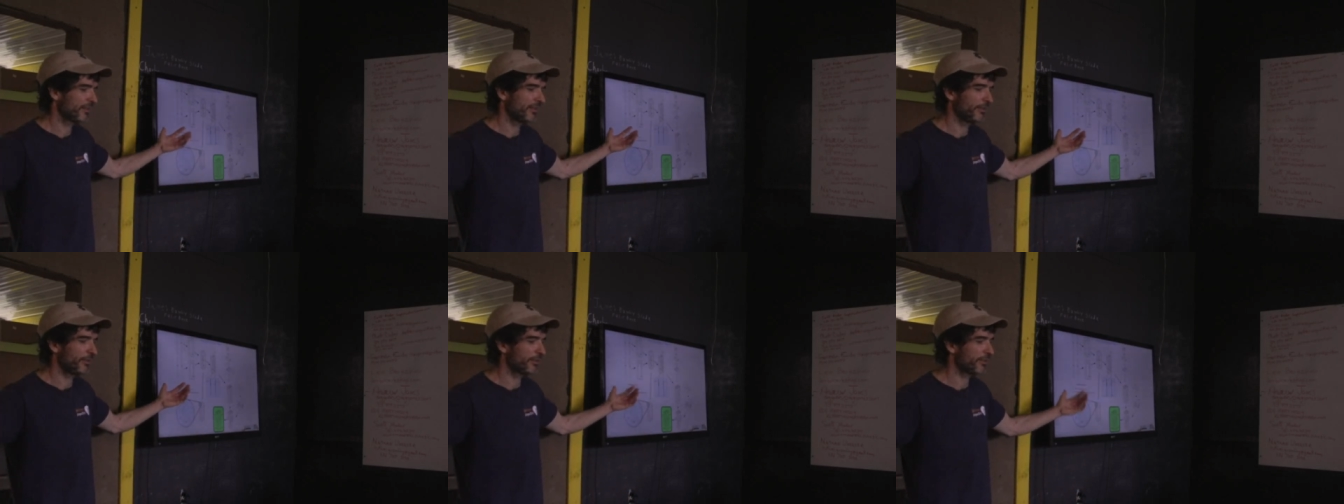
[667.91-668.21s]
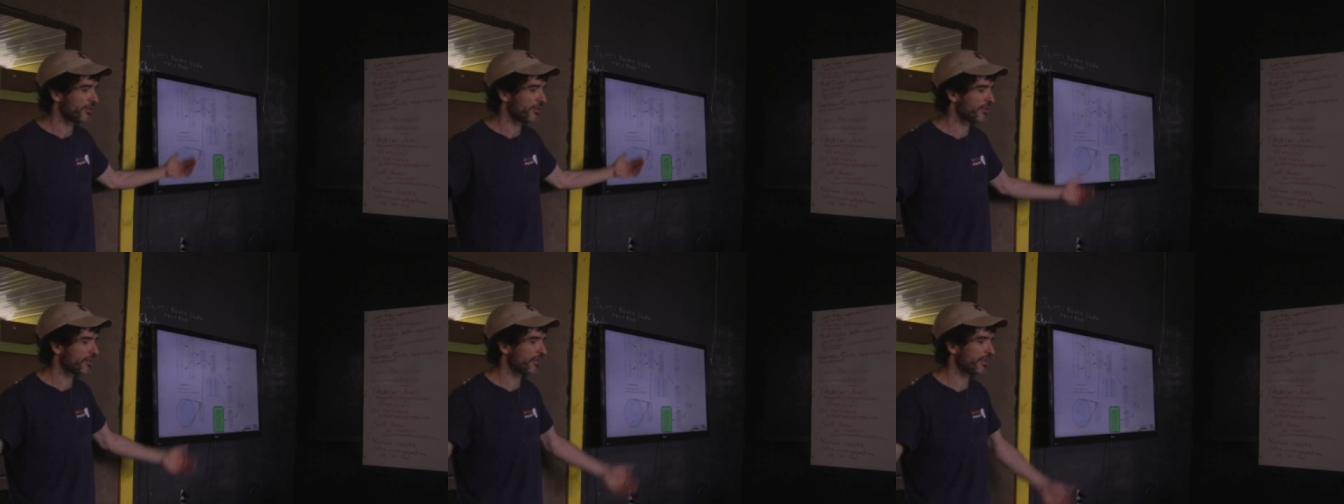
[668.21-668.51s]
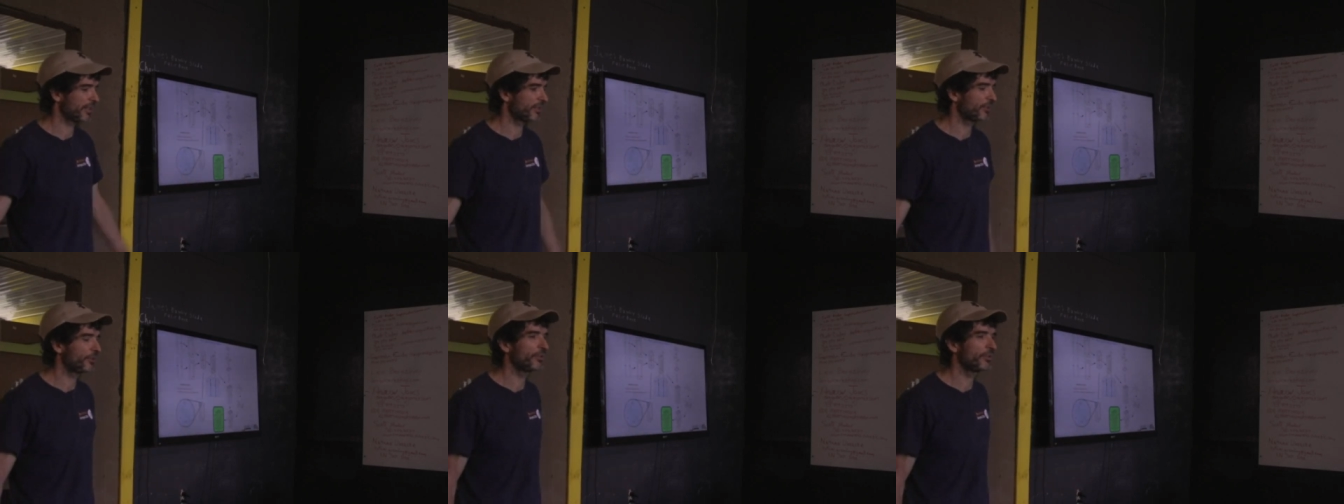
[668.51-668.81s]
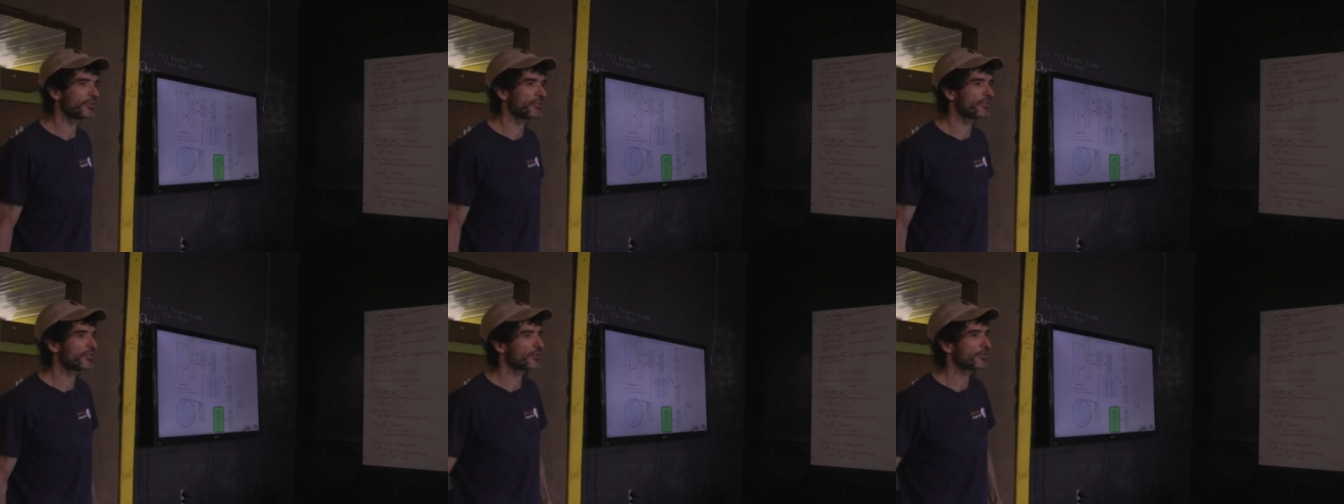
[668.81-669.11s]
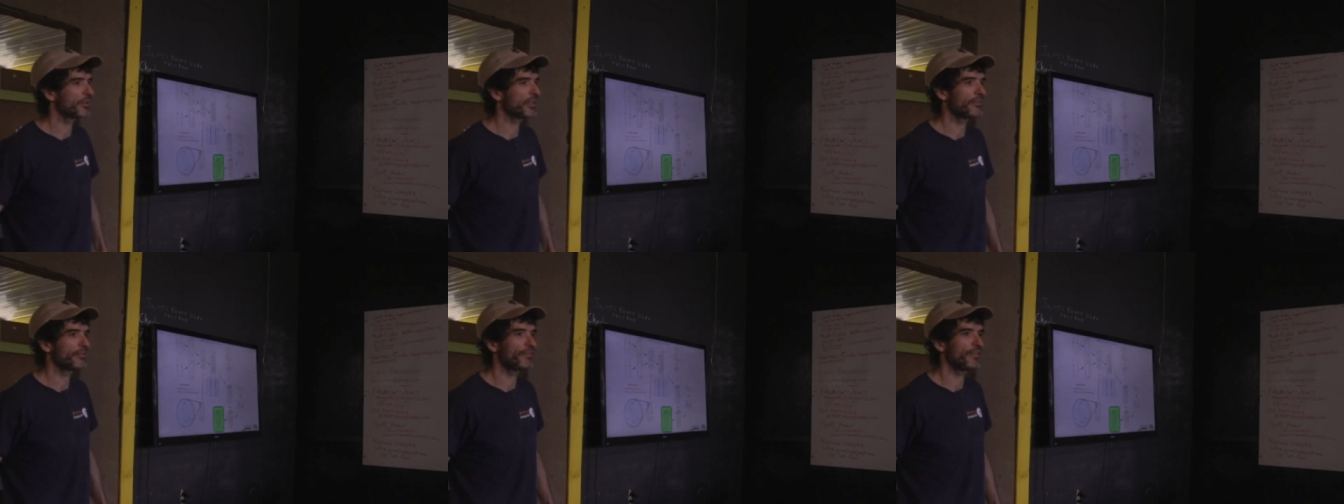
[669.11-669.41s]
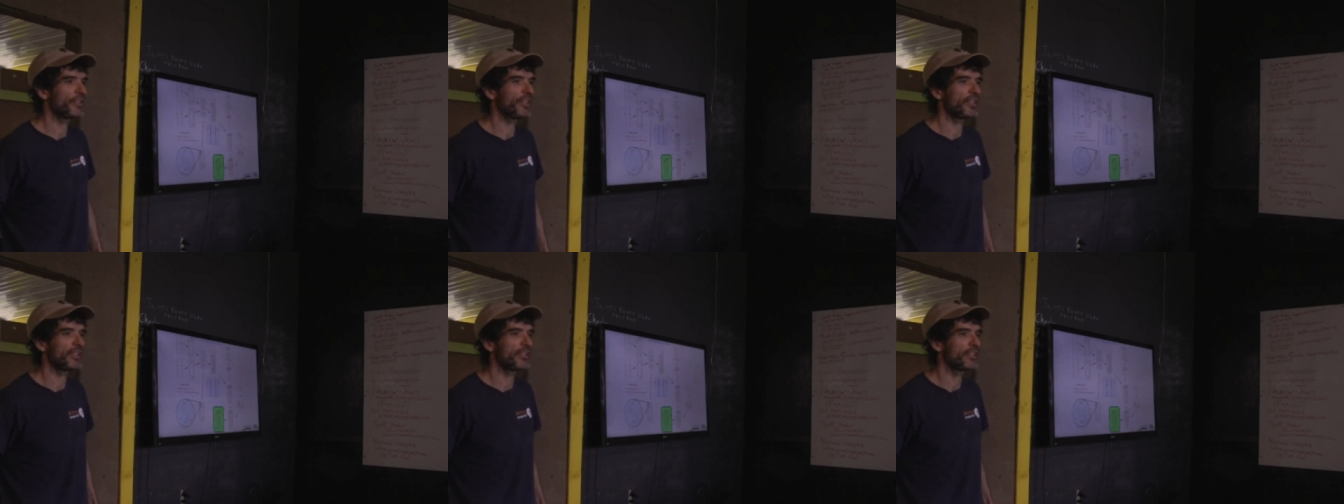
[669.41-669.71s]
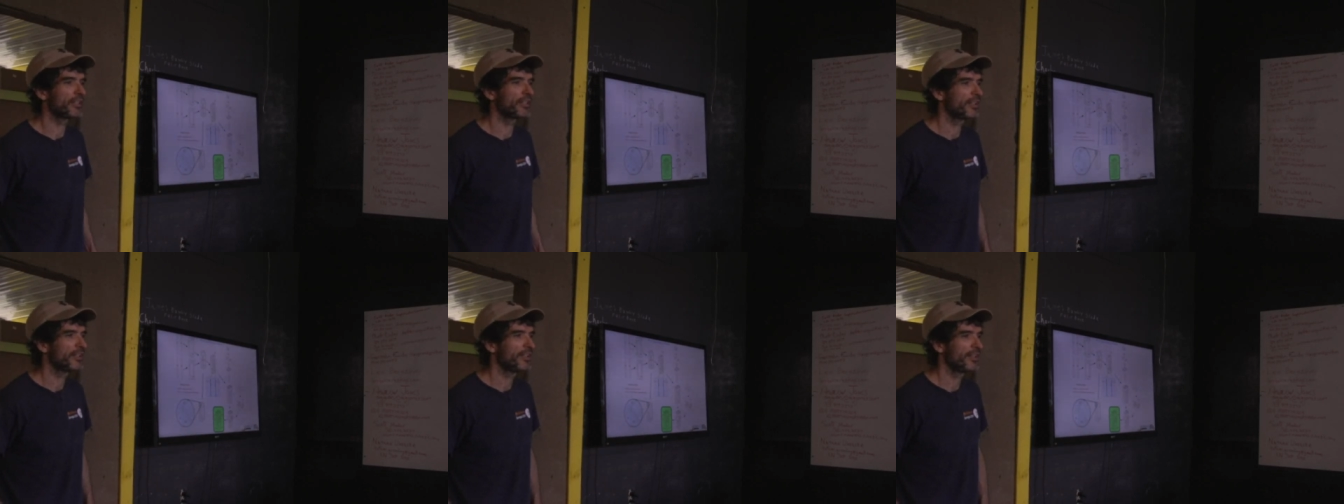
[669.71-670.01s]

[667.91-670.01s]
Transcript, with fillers: 200 square feet,